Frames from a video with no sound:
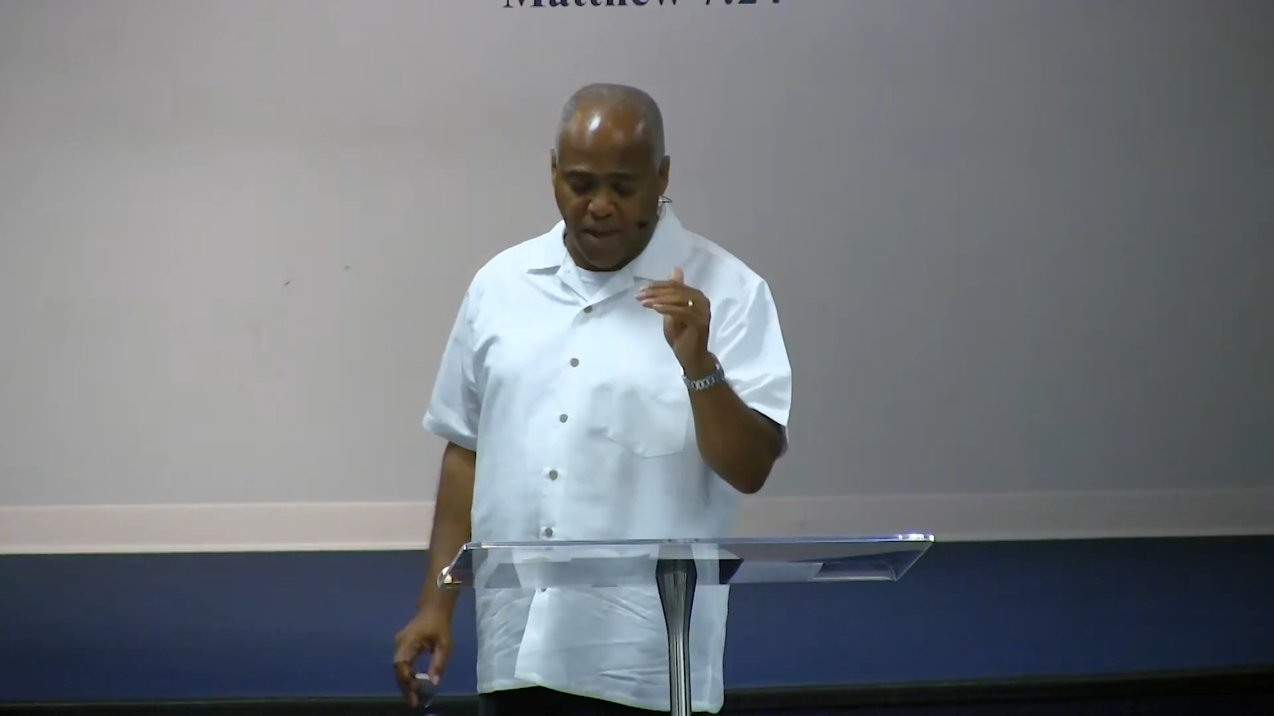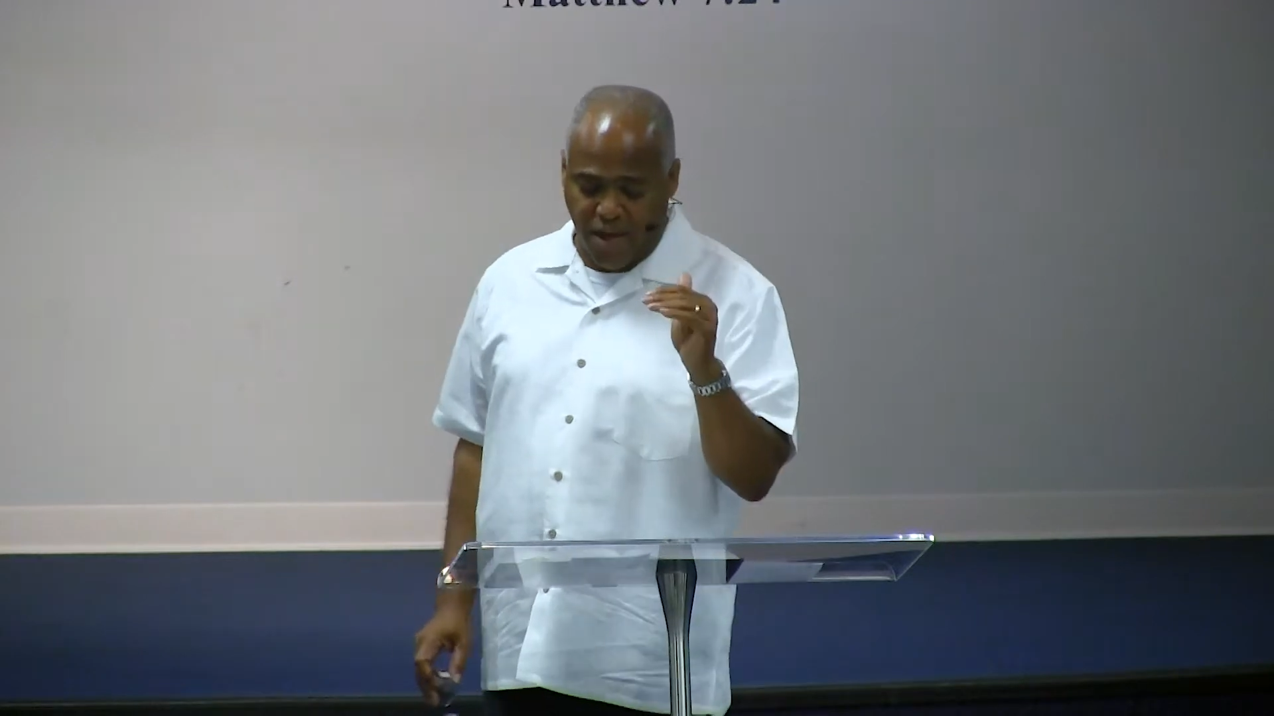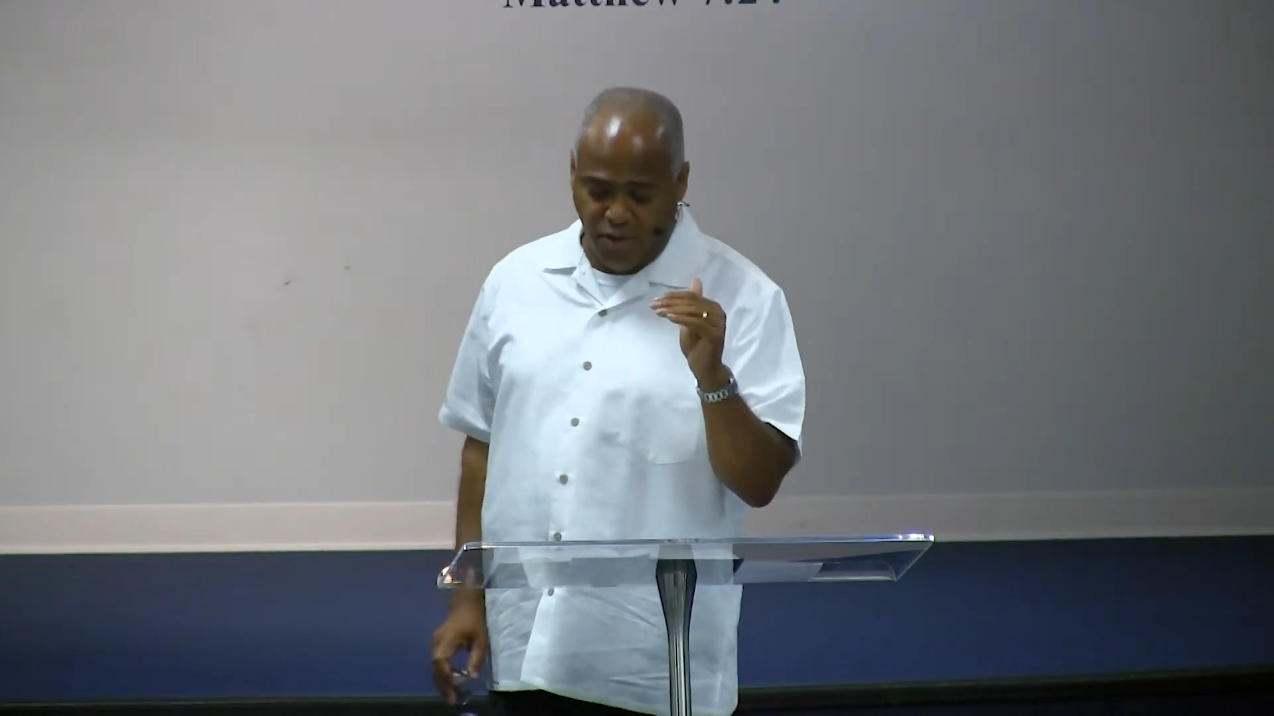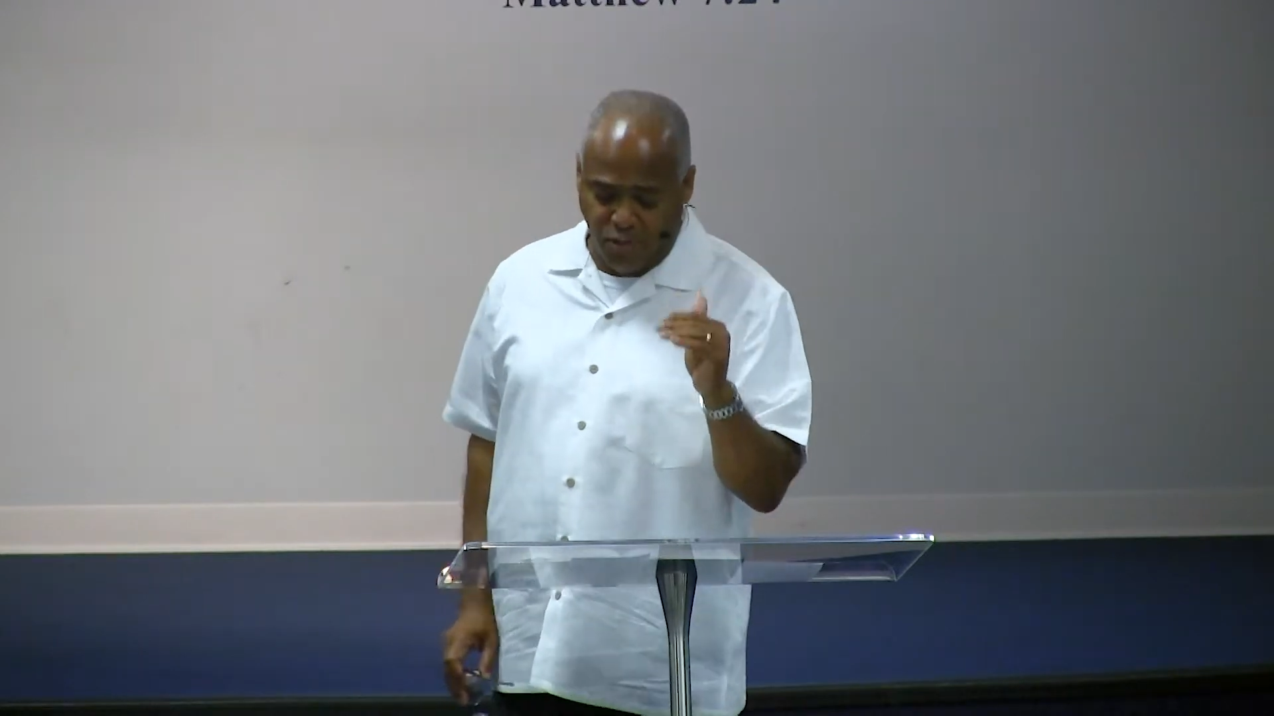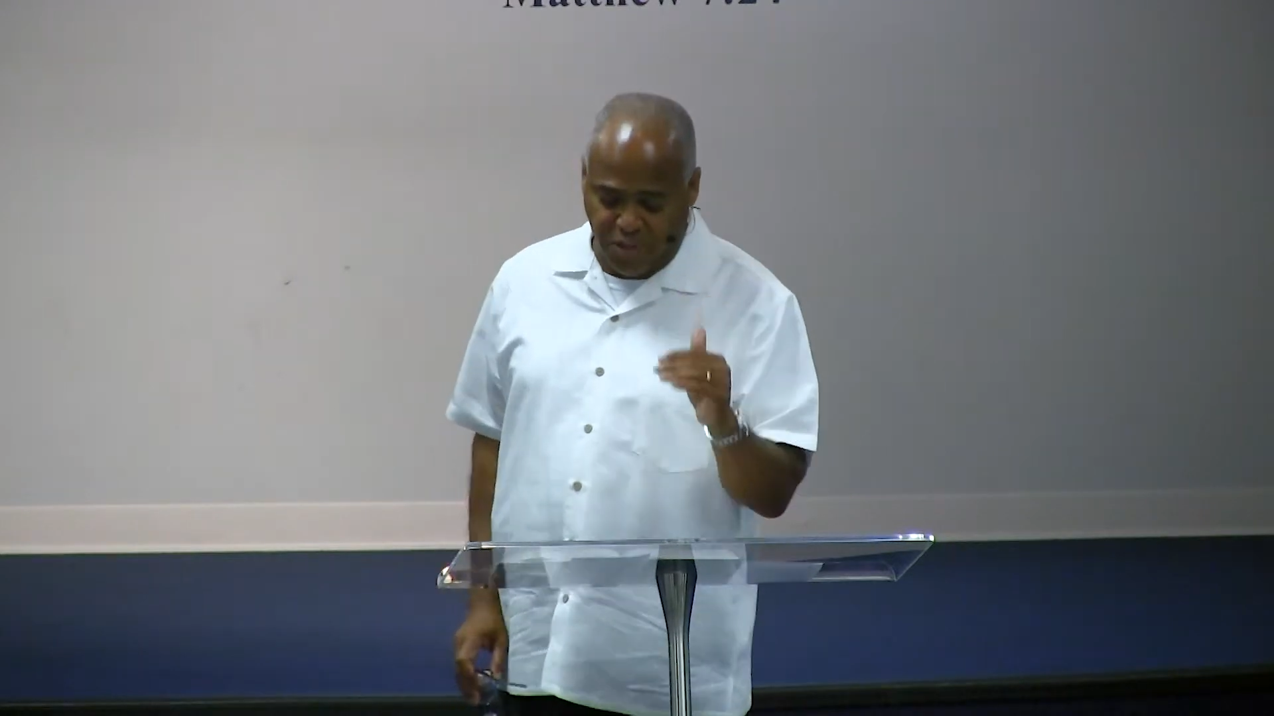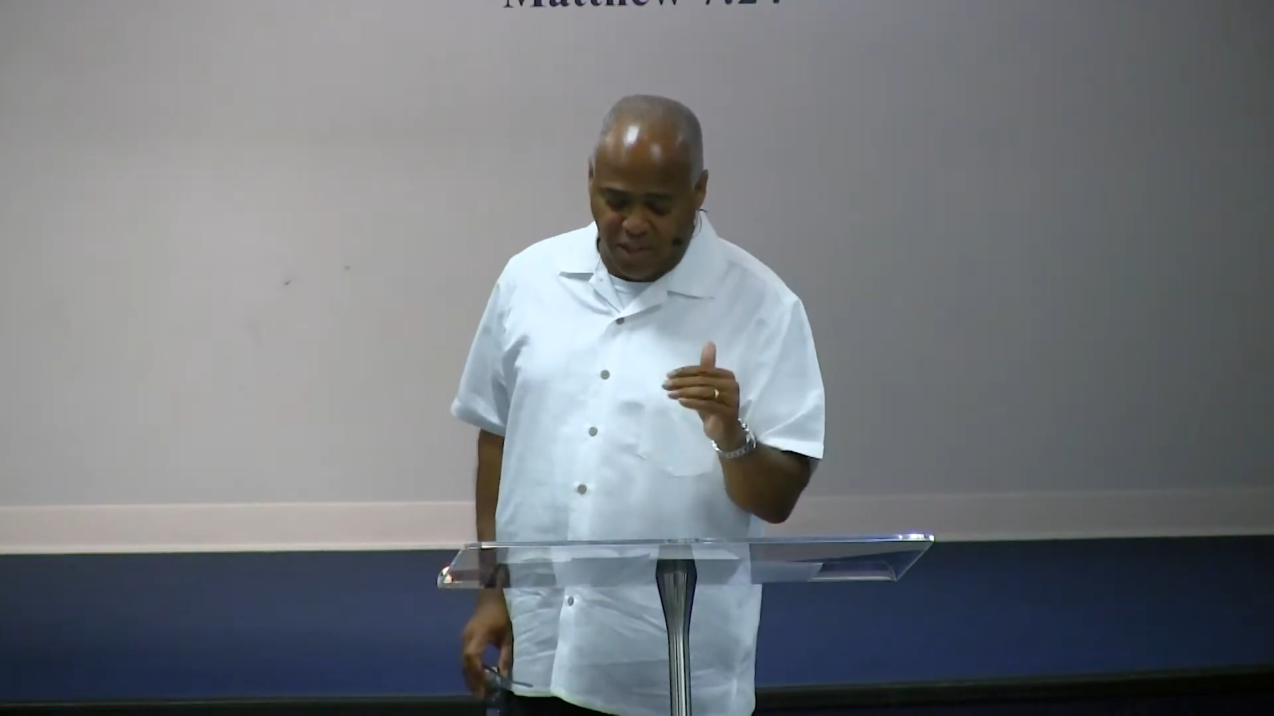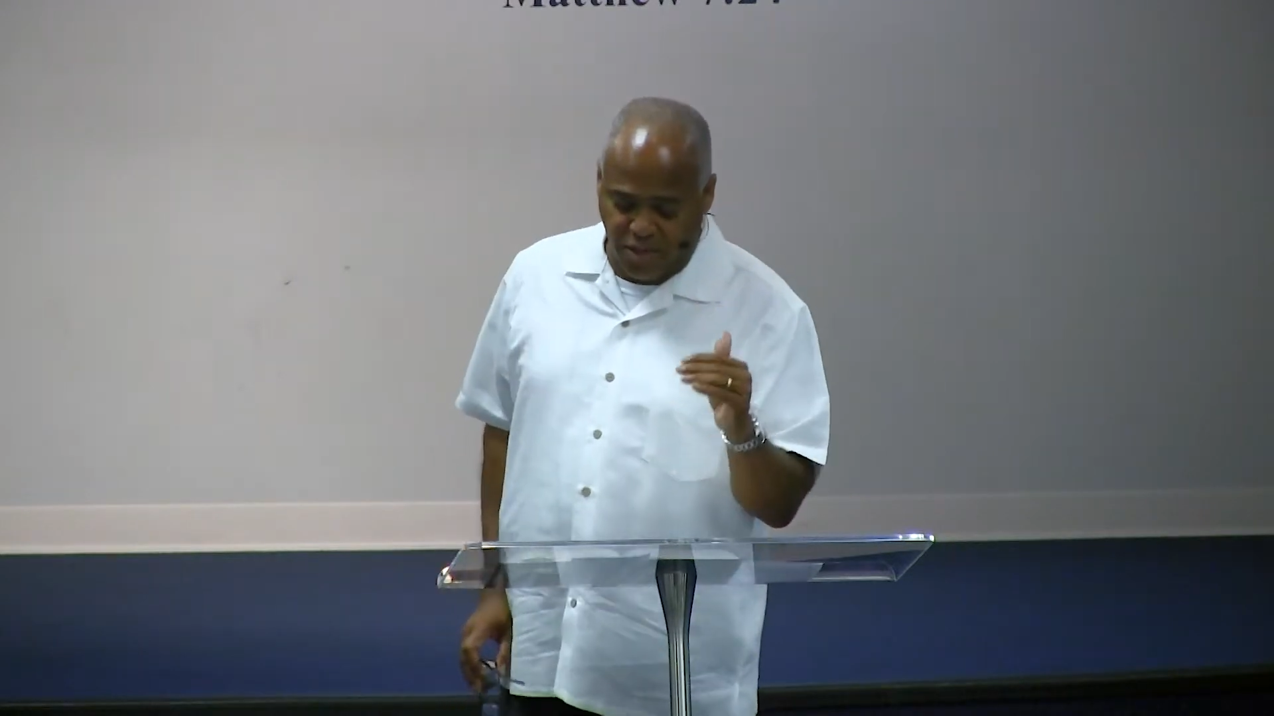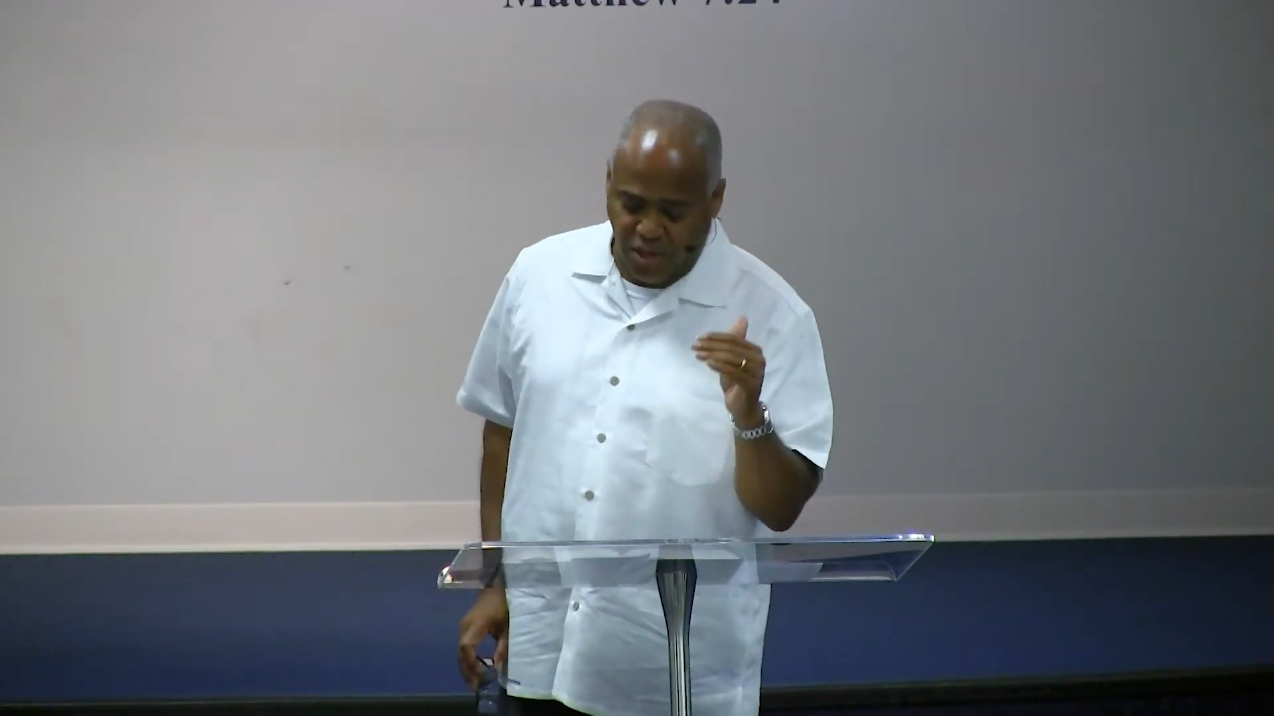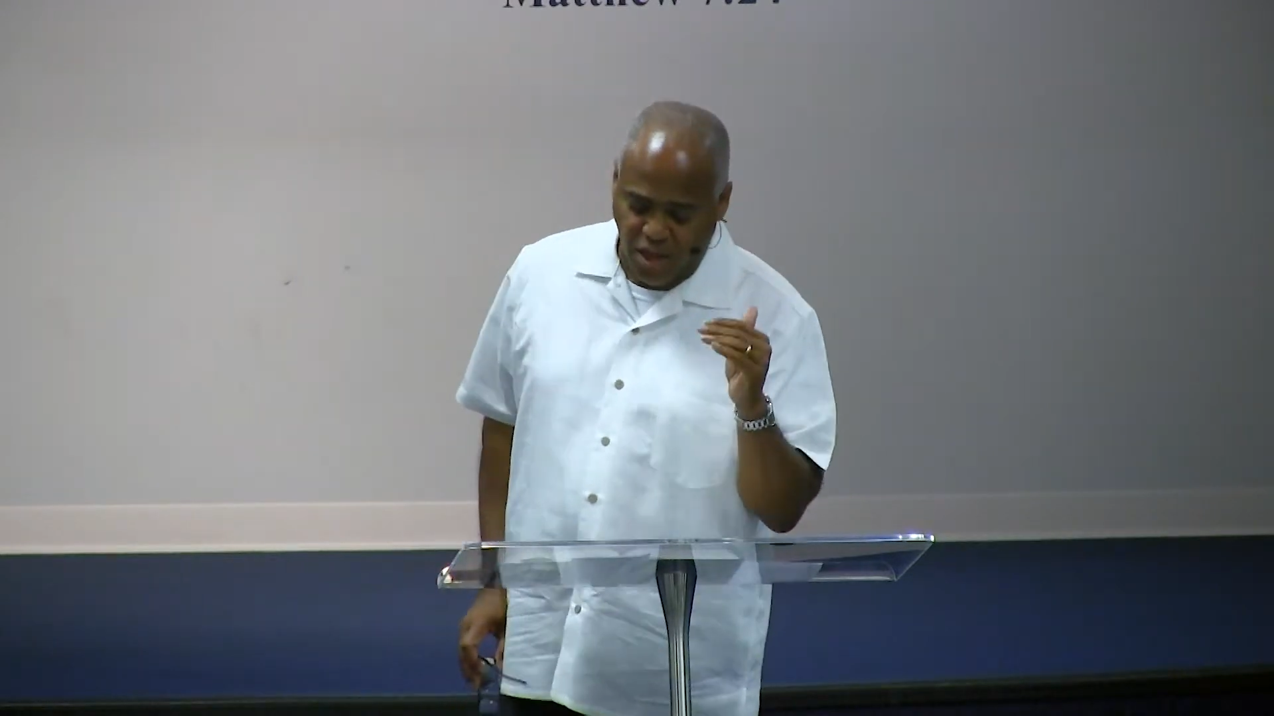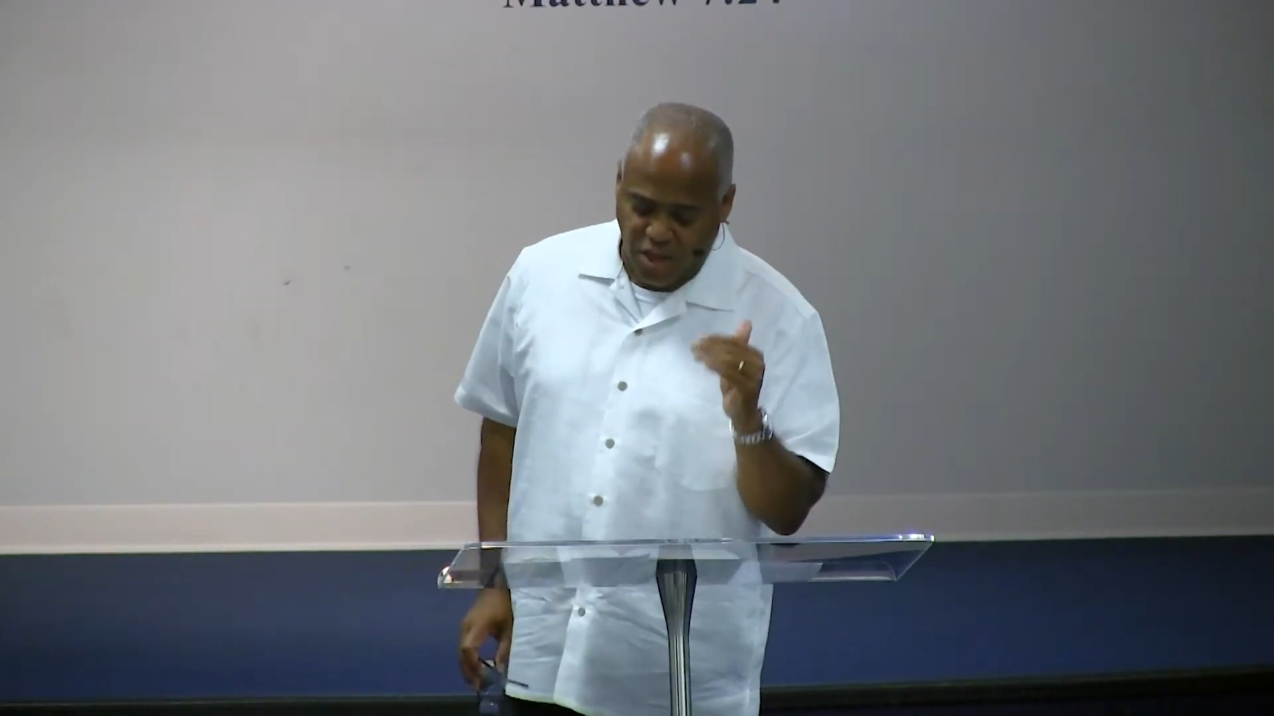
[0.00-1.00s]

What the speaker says: man who deals